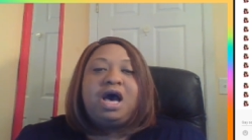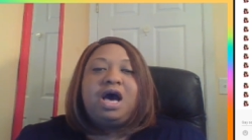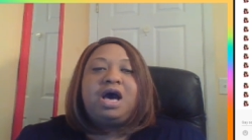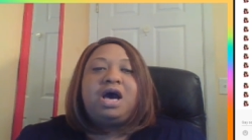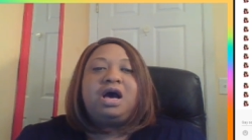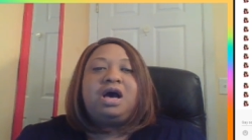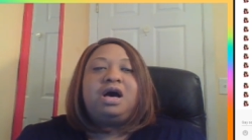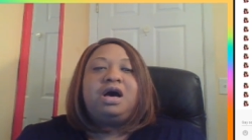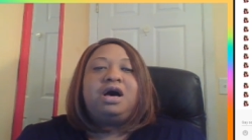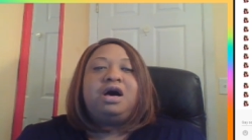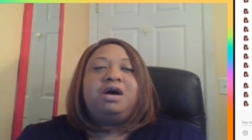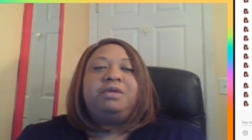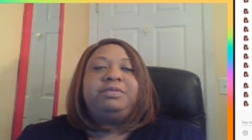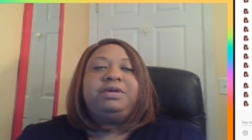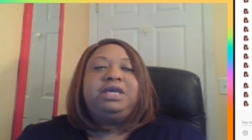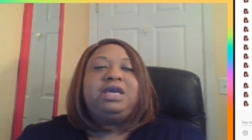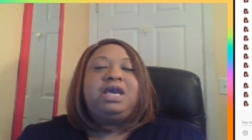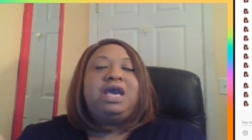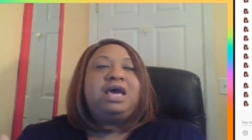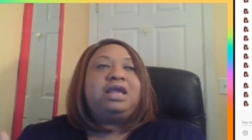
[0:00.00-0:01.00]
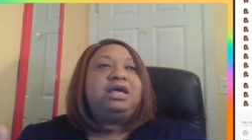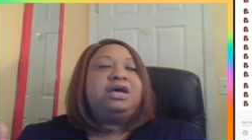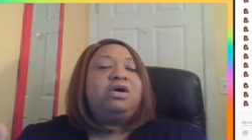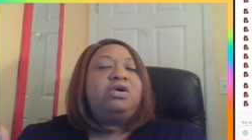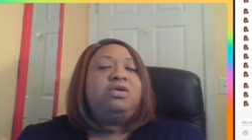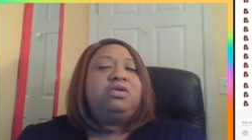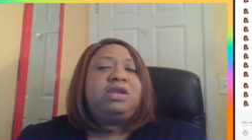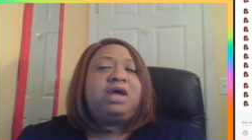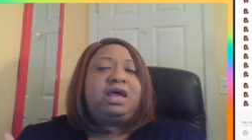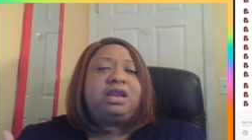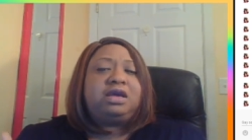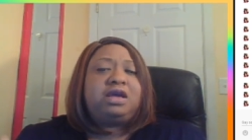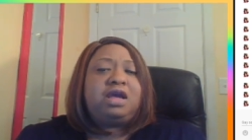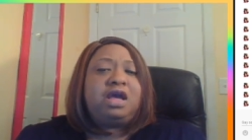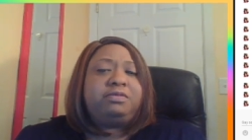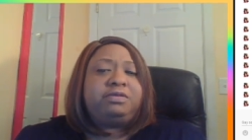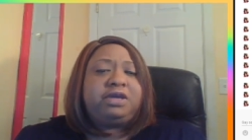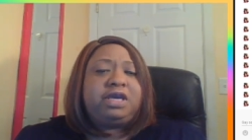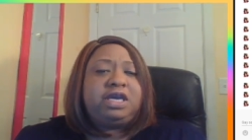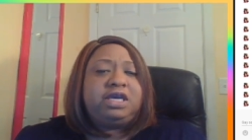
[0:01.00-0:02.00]
um, he had a whole lot of
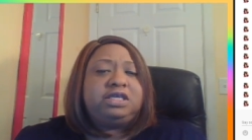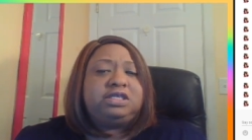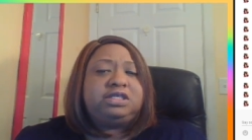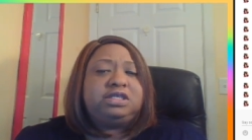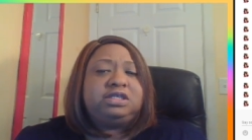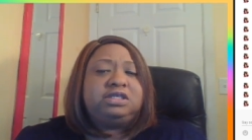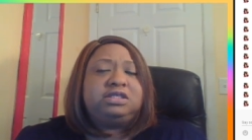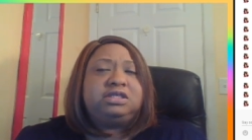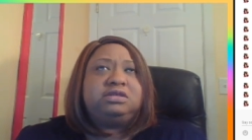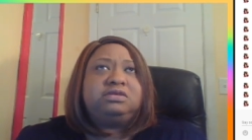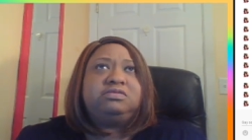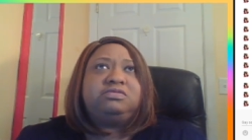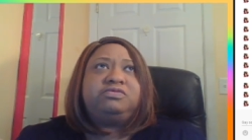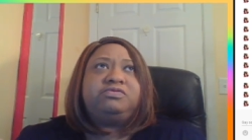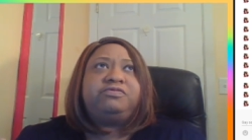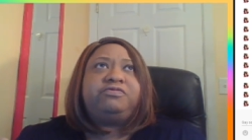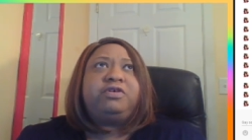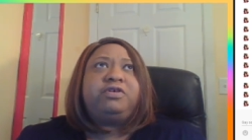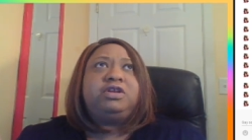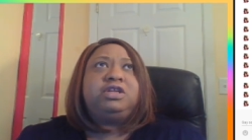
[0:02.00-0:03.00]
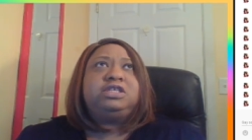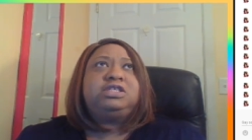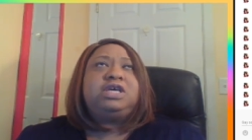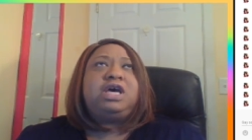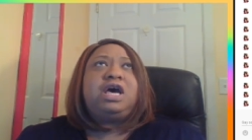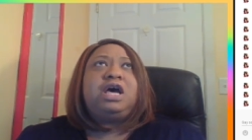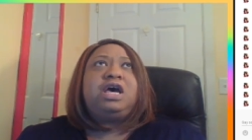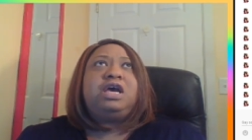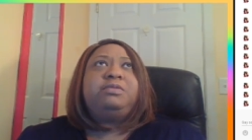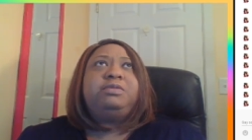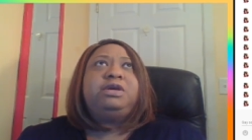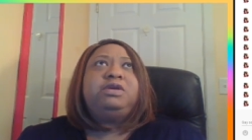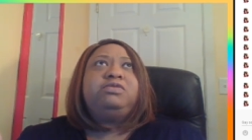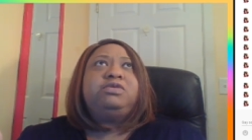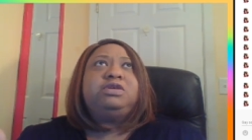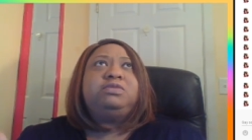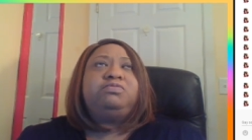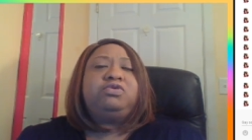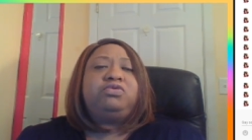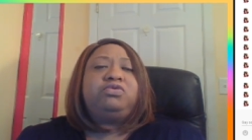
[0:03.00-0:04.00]
complications from the time he
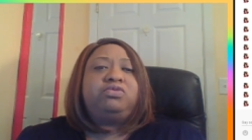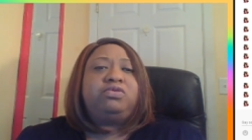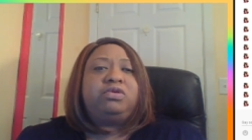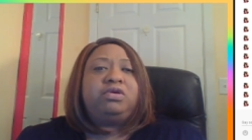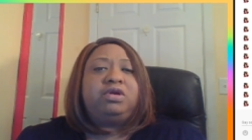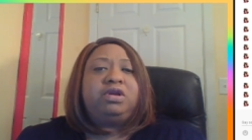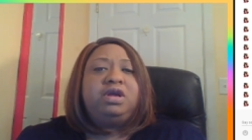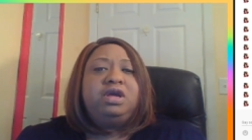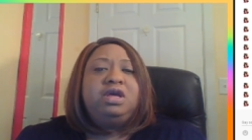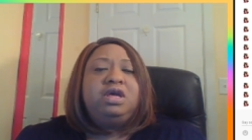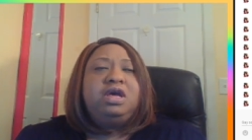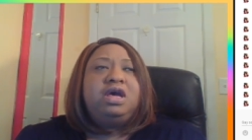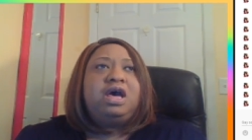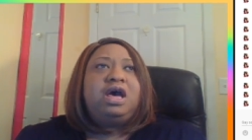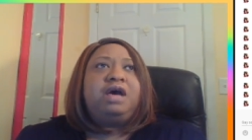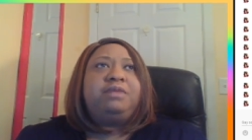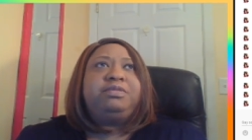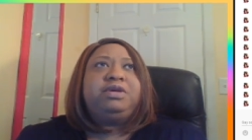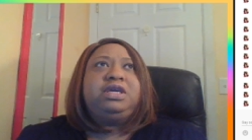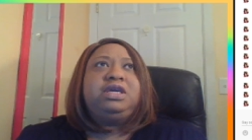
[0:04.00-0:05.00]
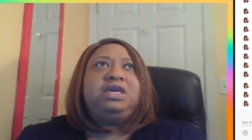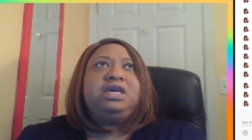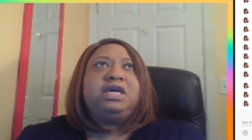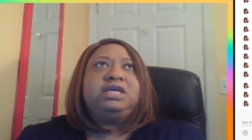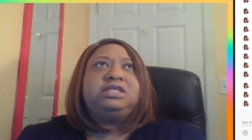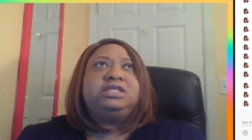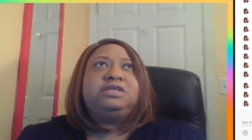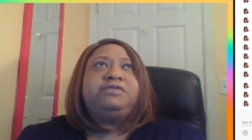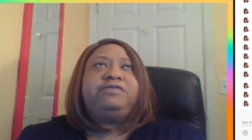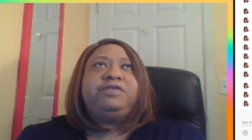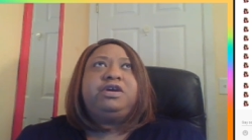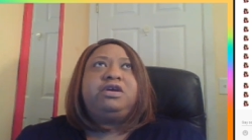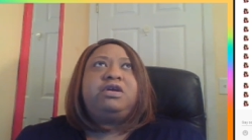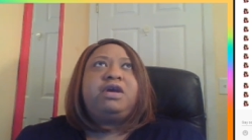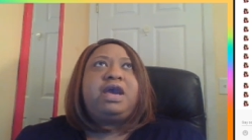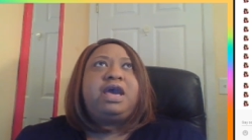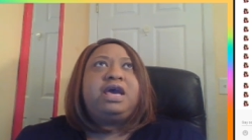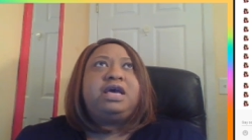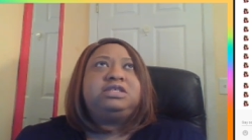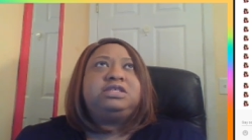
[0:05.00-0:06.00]
was born. I mean, he had severe
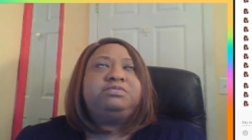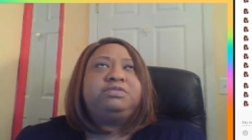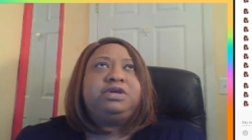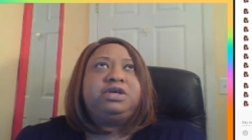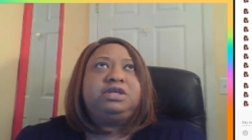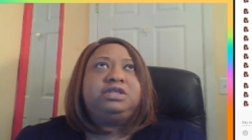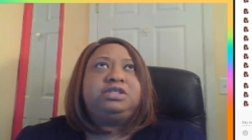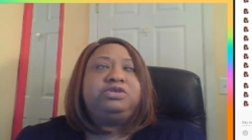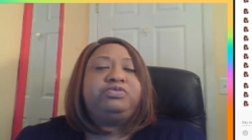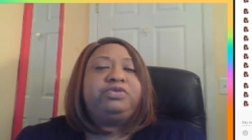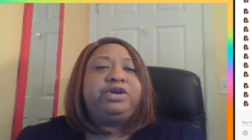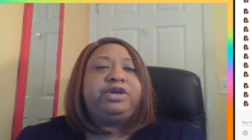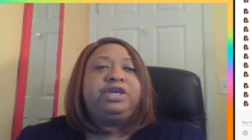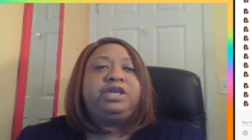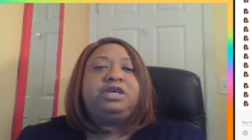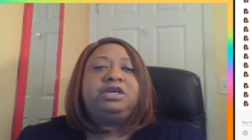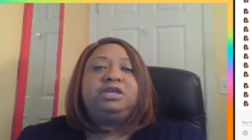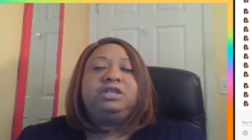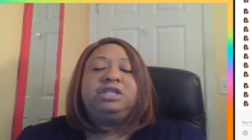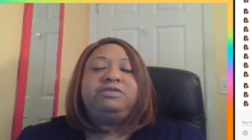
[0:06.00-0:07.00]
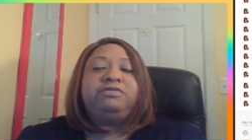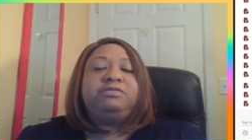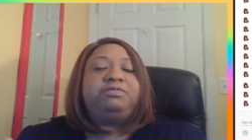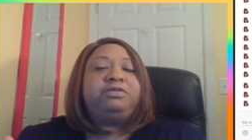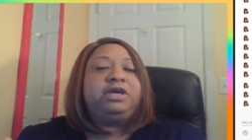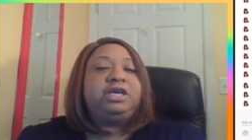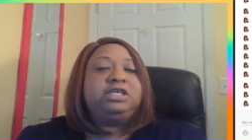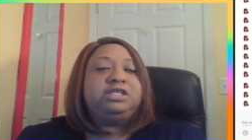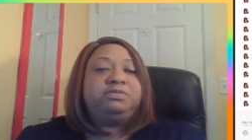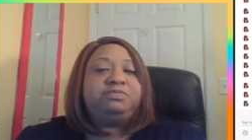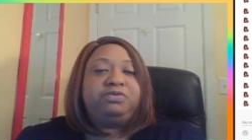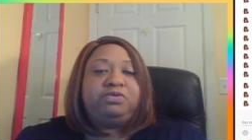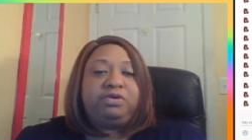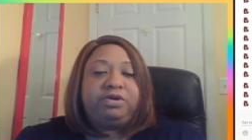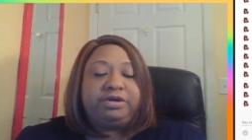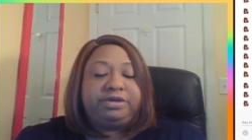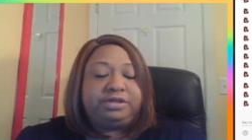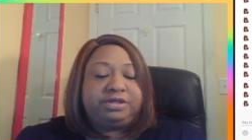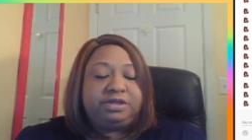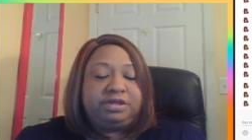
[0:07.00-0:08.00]
asthma to where he couldn't even play
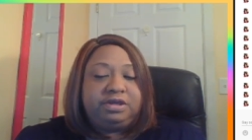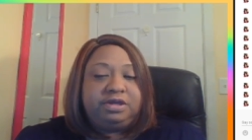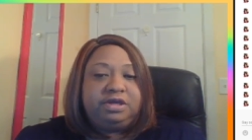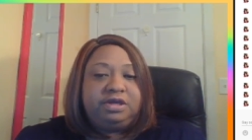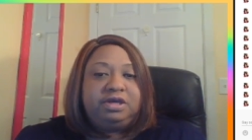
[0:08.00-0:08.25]
sports,